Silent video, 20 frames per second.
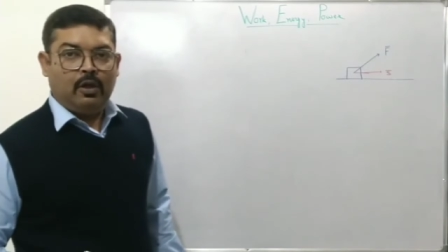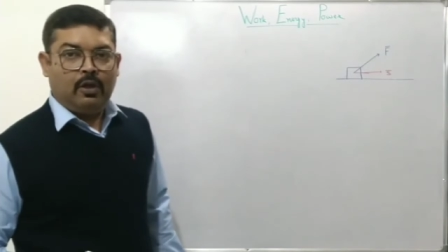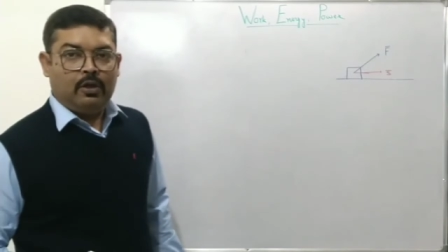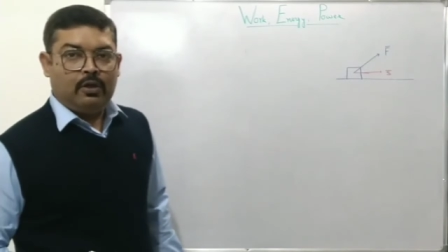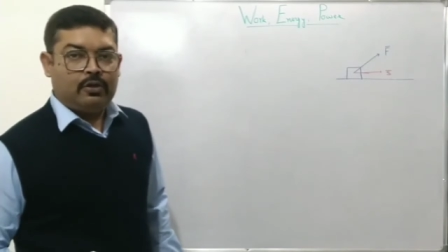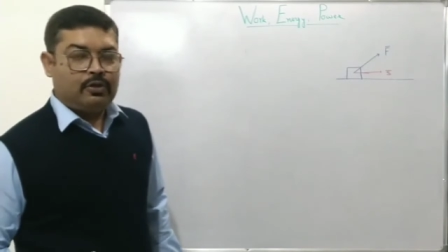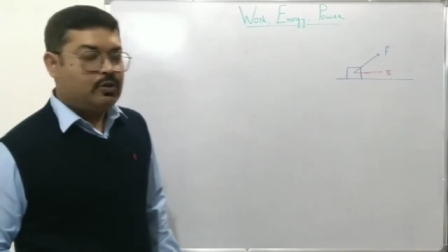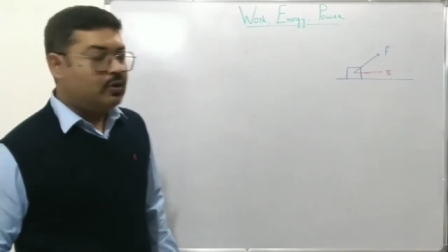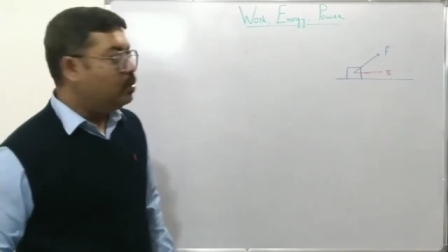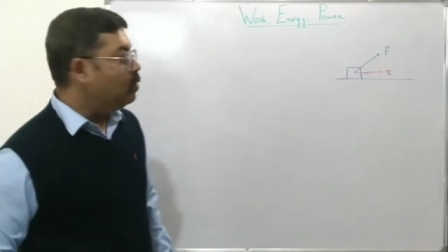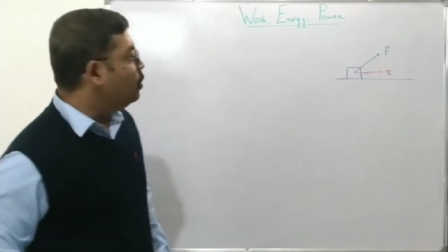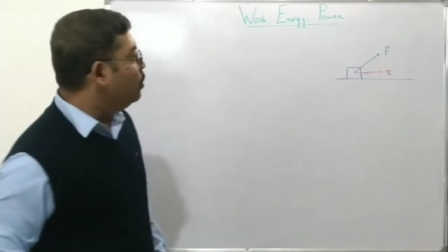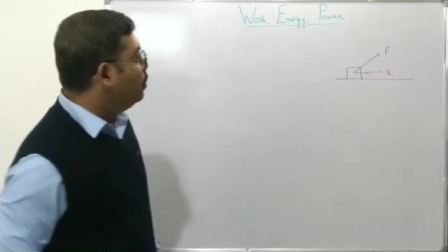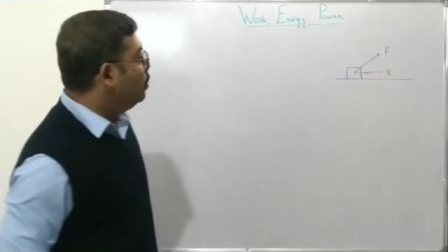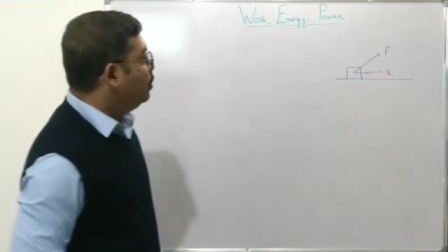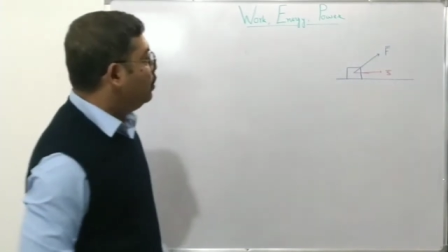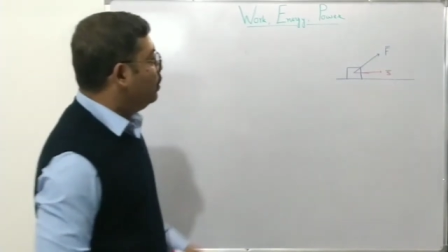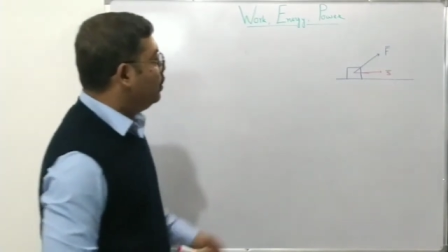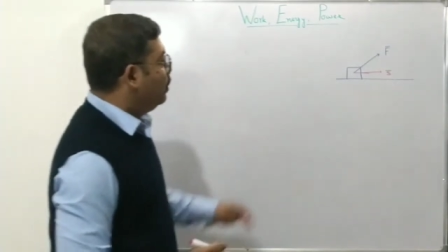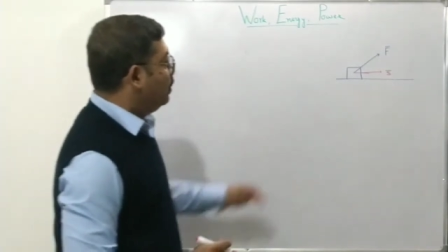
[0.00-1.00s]

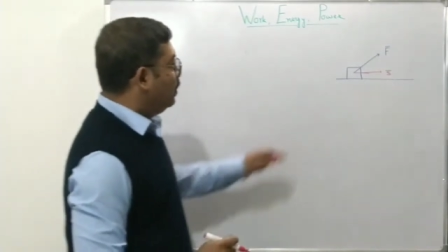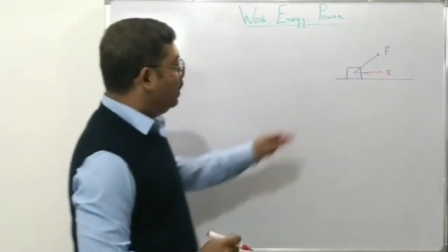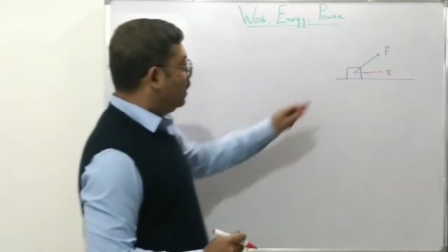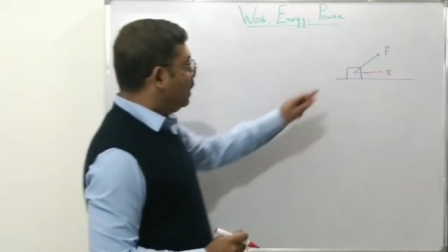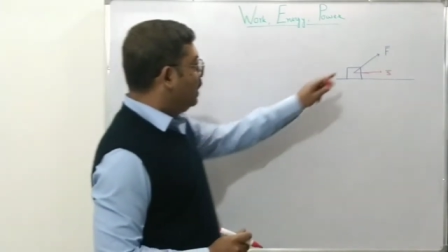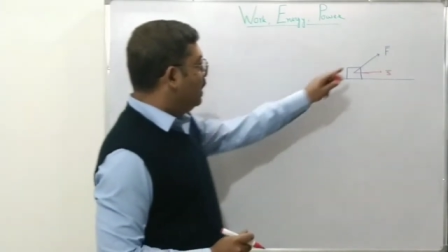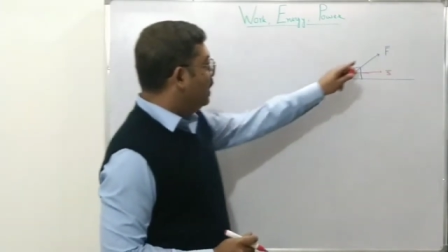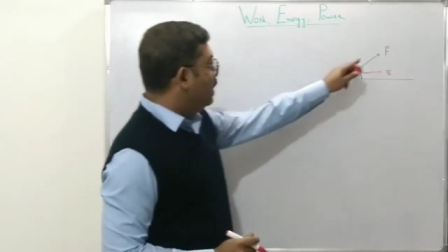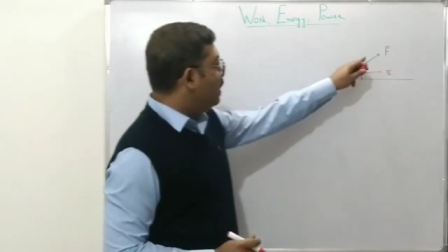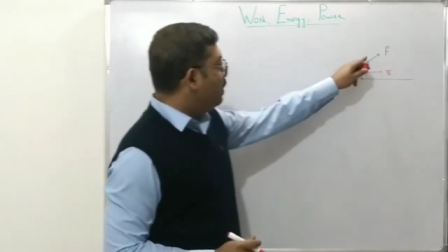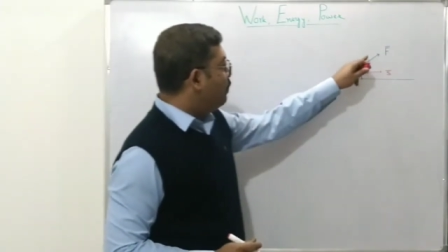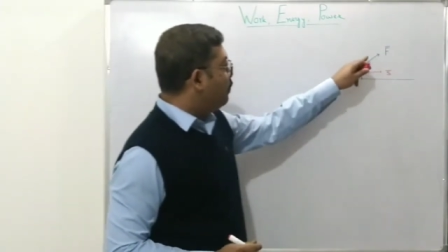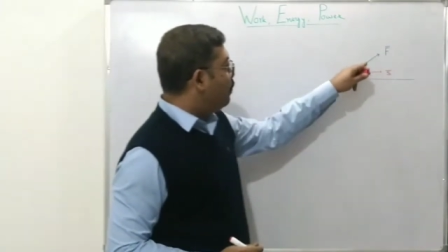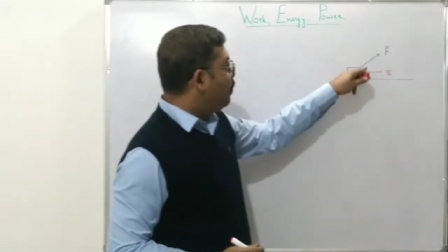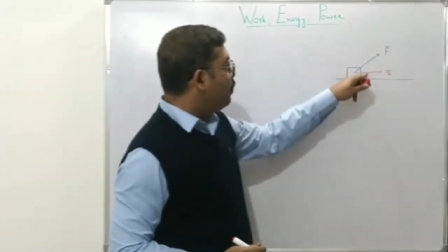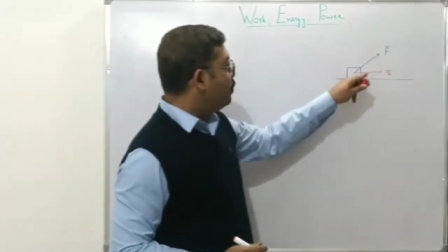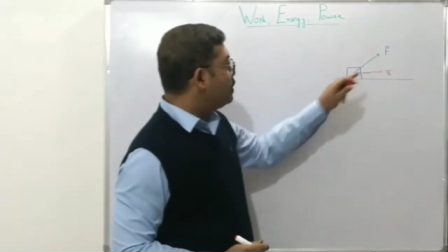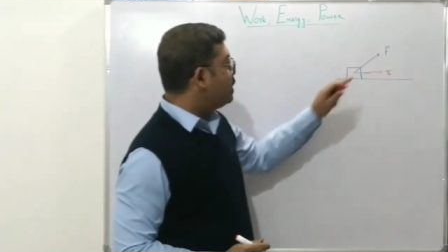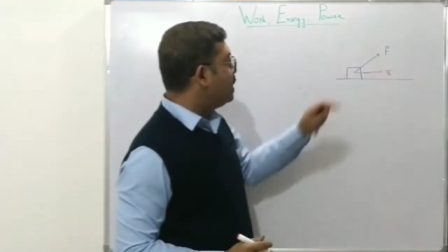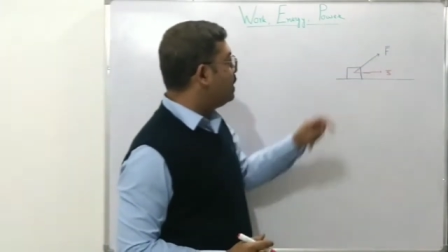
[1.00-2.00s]
So clearly
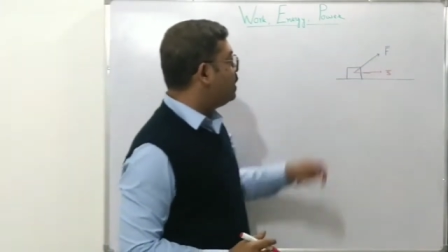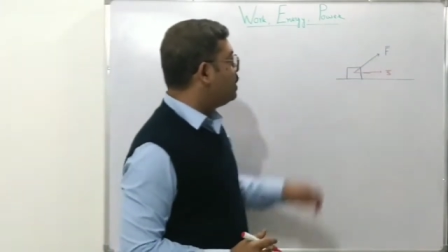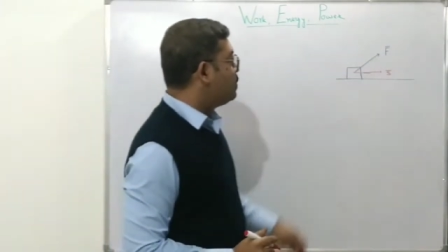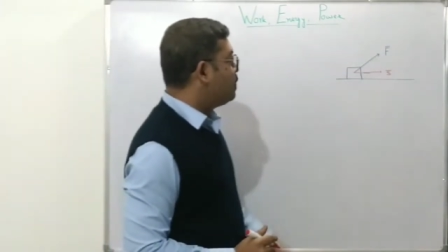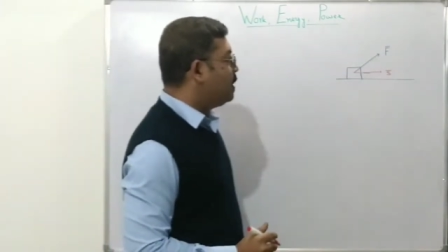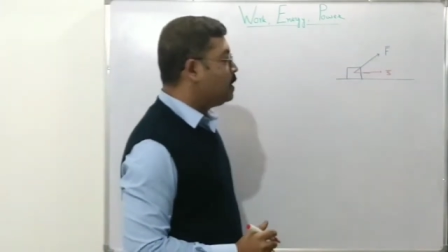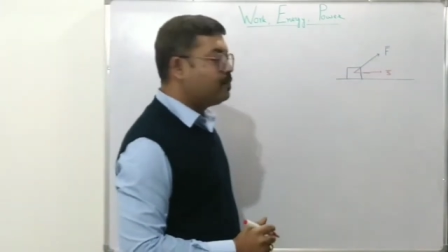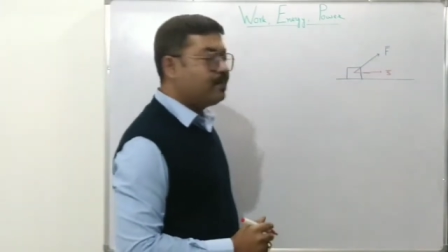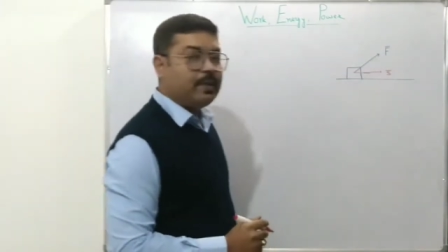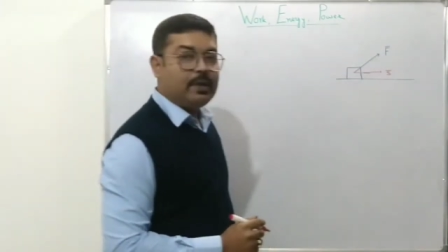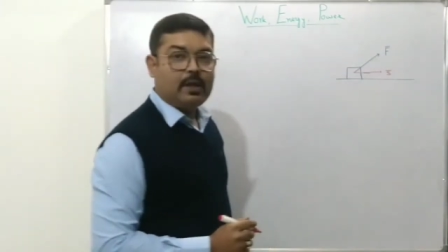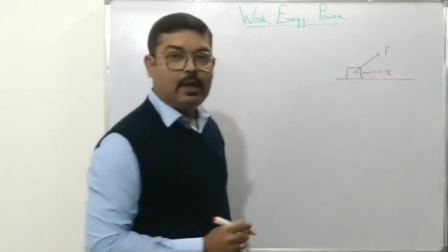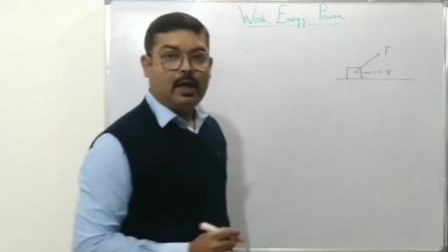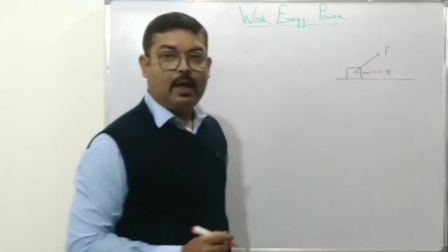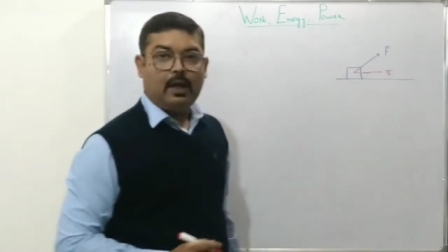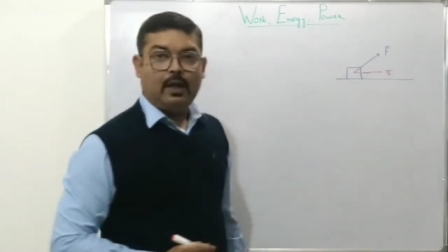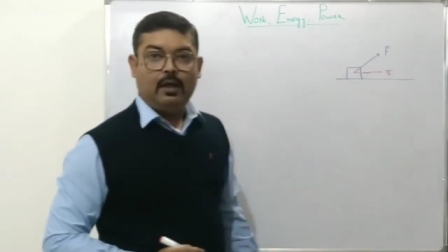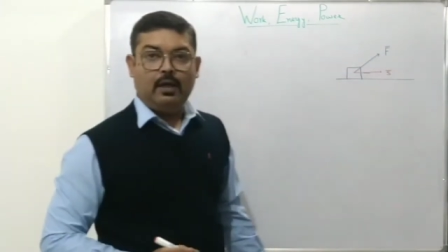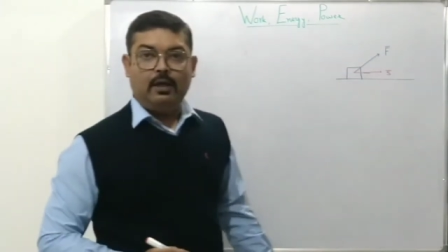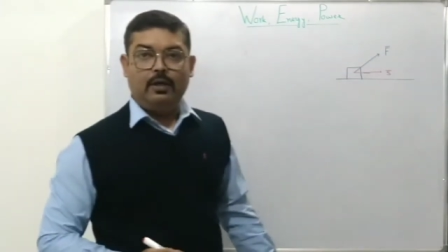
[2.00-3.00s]
force and displacement
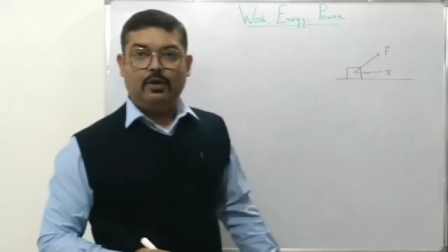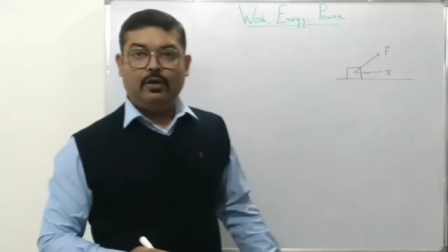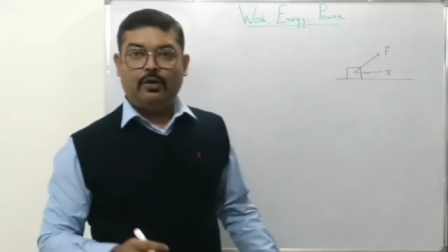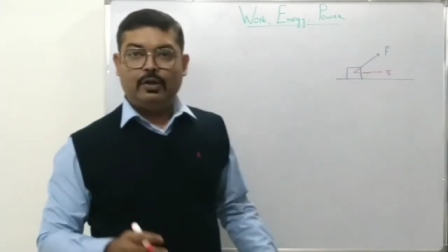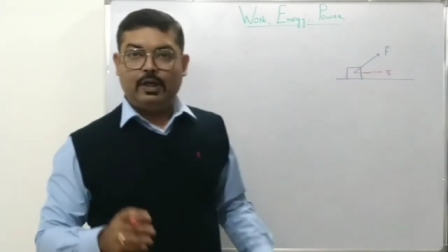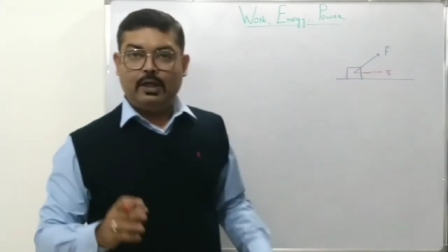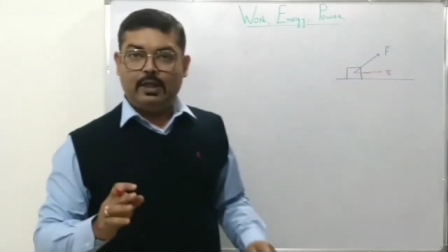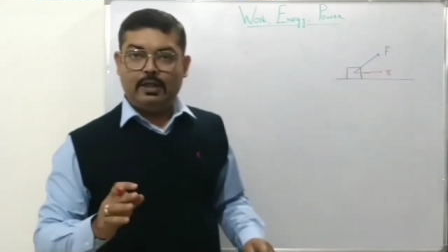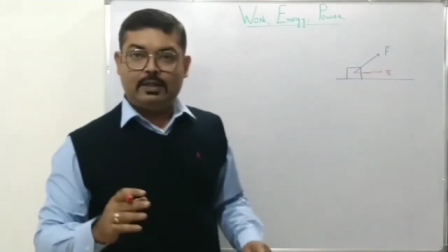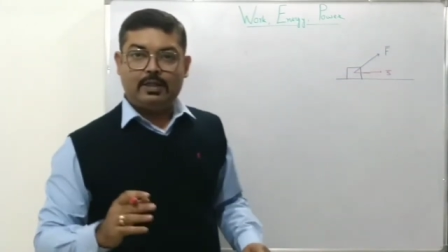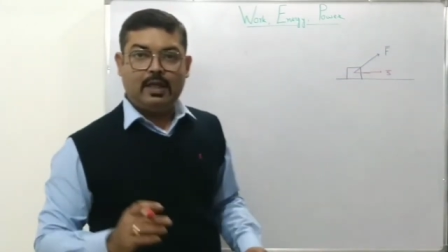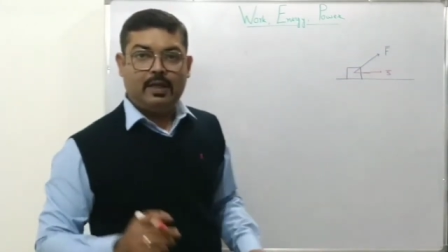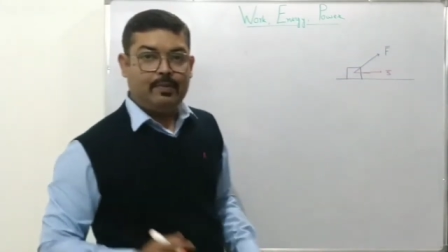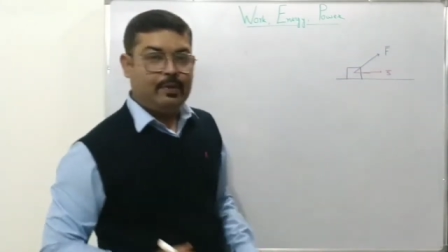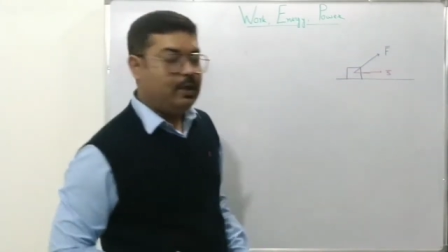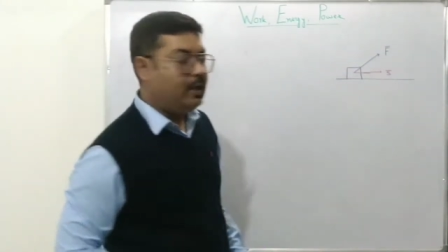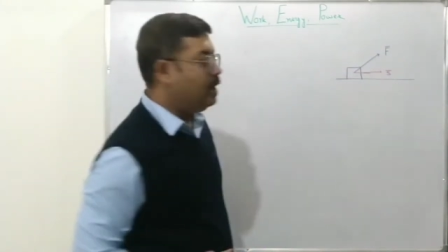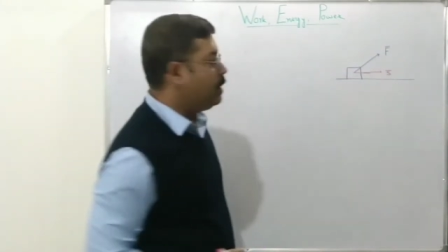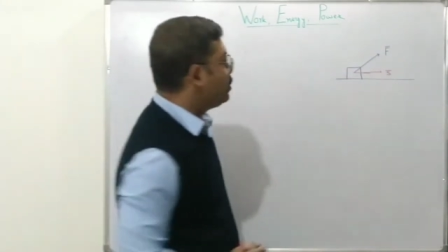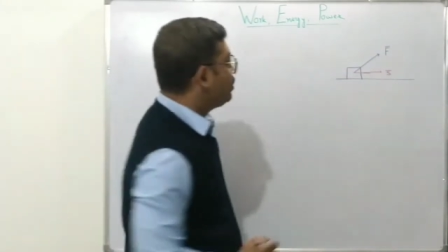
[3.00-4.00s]
are not in the same
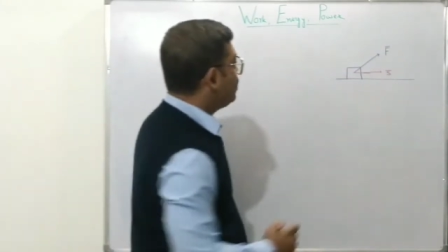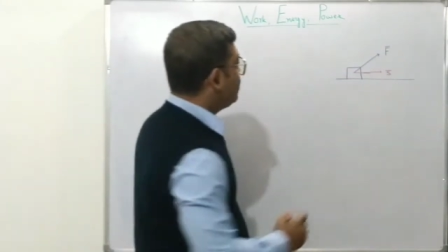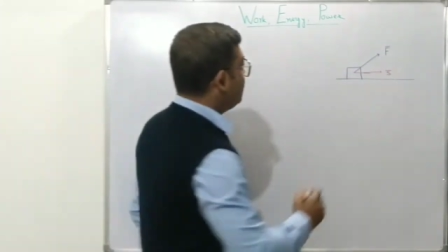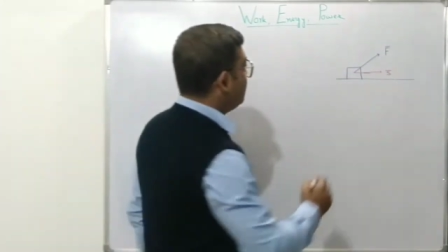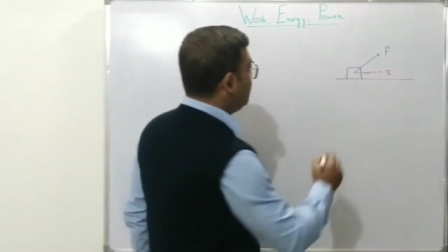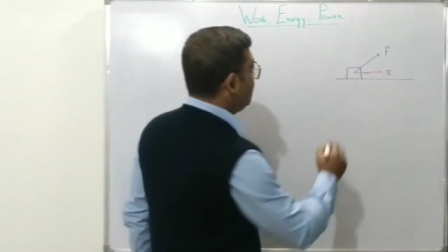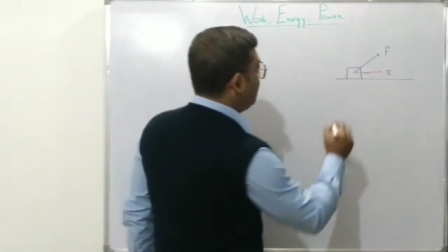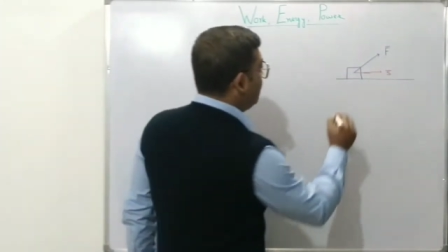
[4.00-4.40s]
direction.